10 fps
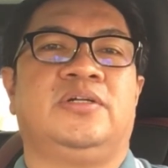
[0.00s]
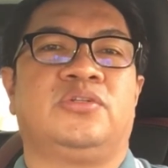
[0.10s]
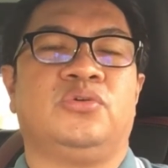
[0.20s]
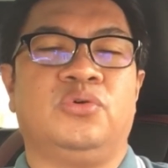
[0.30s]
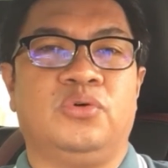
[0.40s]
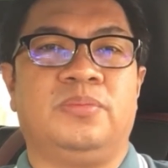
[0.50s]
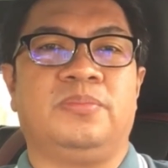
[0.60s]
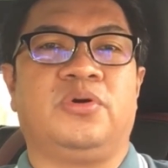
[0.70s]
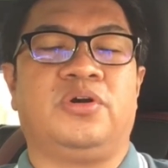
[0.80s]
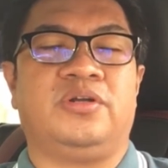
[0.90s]
to
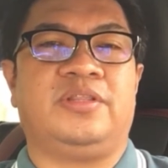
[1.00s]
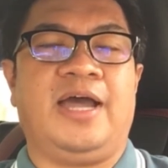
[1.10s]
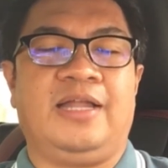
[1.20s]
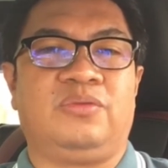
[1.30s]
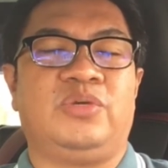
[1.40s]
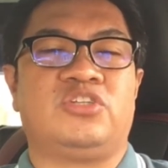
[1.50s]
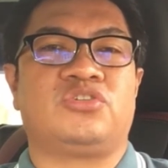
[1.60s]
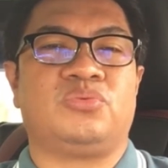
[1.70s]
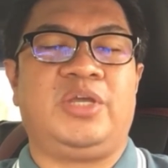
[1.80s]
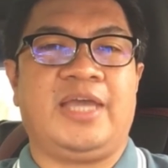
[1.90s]
whom or that
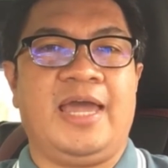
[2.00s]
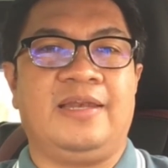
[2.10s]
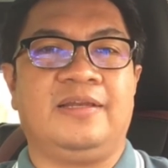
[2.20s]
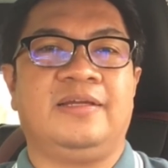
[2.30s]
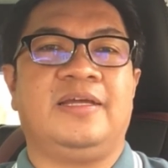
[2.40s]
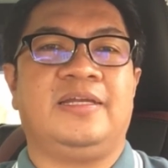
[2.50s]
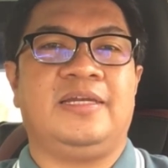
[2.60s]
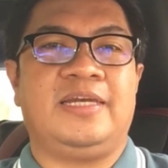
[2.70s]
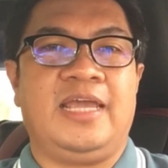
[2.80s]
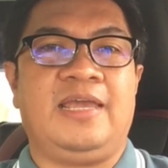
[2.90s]
which we can
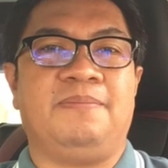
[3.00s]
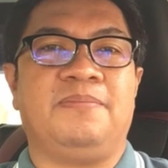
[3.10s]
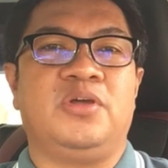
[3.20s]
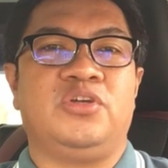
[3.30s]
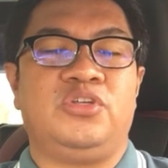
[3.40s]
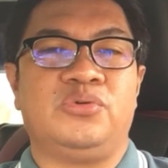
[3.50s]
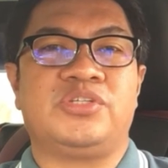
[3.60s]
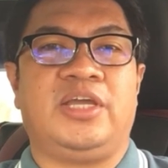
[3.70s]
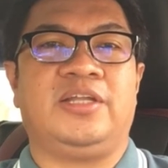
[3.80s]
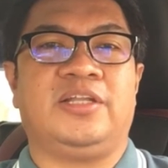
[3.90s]
name
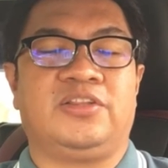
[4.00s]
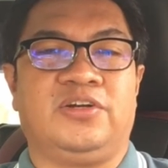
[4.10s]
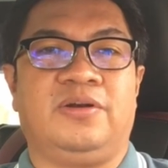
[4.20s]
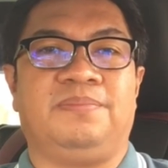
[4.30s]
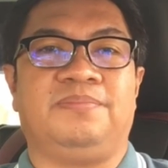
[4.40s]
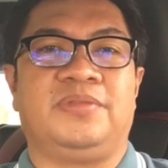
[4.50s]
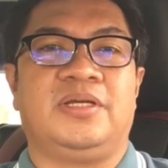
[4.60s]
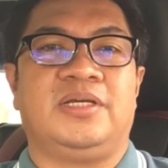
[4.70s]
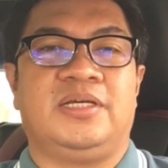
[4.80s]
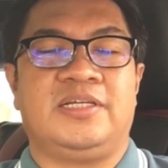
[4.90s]
using the term.
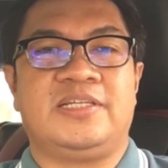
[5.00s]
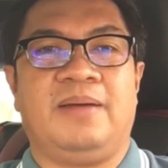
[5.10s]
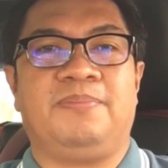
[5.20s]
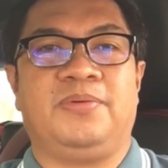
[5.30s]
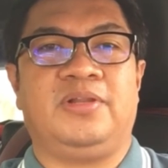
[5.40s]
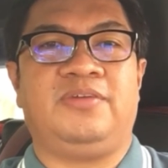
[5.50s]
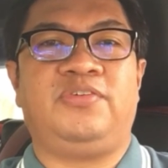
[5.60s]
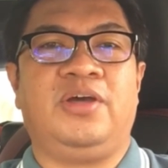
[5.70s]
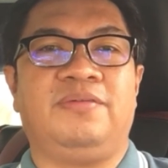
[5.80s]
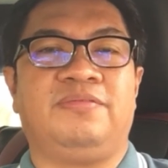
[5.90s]
Example, if
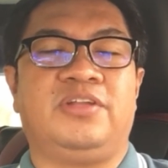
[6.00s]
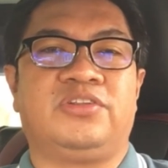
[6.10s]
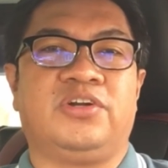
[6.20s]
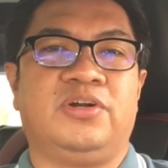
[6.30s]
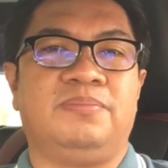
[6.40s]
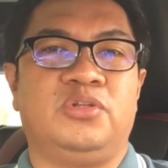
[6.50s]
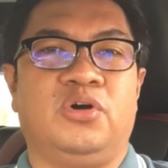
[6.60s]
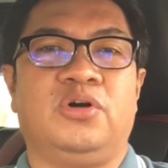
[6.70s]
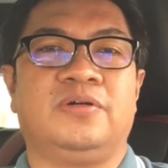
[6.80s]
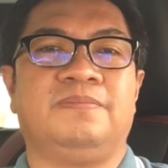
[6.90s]
you have the term
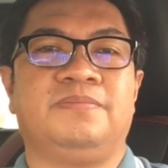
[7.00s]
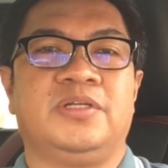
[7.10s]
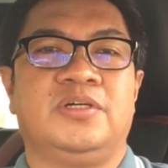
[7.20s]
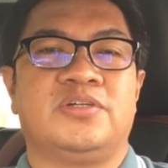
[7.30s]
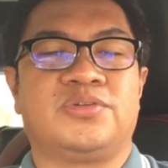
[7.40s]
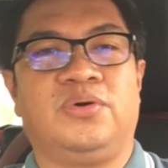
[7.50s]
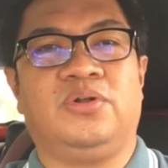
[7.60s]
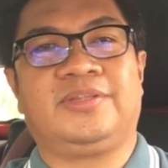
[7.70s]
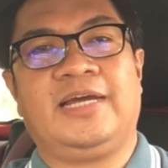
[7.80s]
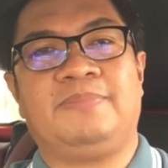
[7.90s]
dog, so
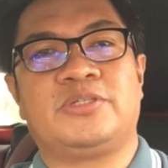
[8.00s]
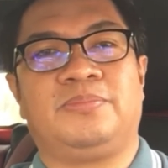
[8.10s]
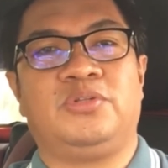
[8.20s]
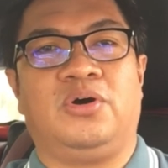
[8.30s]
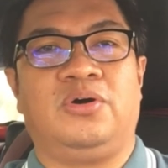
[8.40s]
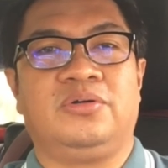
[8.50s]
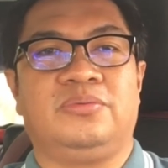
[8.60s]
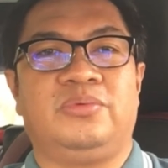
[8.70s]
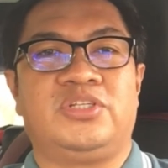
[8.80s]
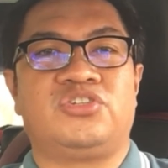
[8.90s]
all types of dog
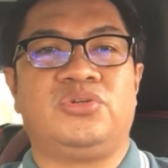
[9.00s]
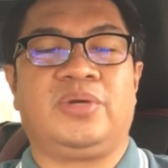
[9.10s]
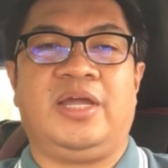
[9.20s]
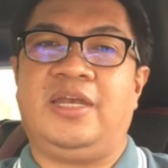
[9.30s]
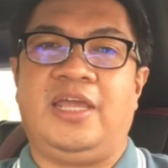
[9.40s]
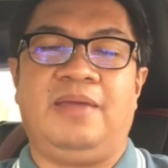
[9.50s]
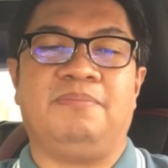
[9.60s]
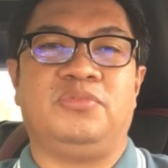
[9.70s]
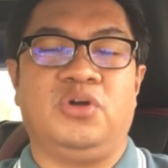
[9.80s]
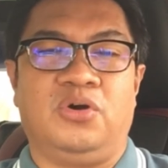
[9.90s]
which you can
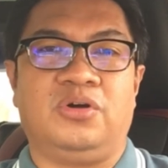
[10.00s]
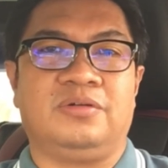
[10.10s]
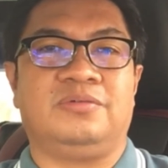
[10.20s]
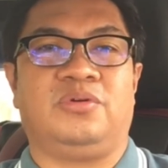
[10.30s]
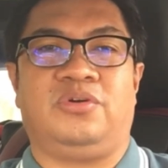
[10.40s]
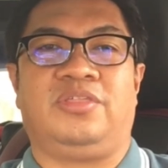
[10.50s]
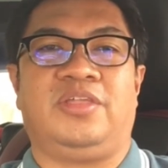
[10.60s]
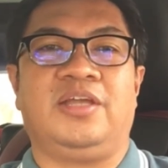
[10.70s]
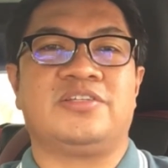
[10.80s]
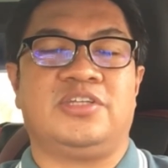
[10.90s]
name dog or
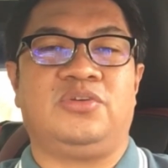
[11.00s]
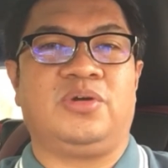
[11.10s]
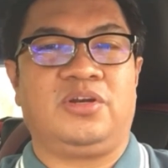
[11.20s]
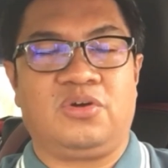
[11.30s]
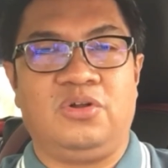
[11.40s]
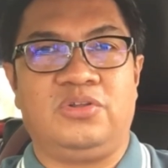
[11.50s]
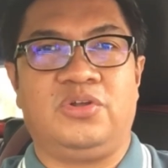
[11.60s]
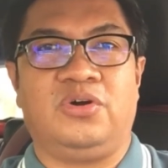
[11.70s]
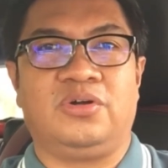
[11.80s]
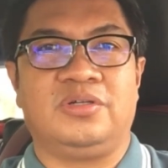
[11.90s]
things that you can call
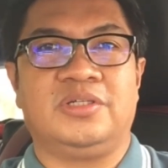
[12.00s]
dog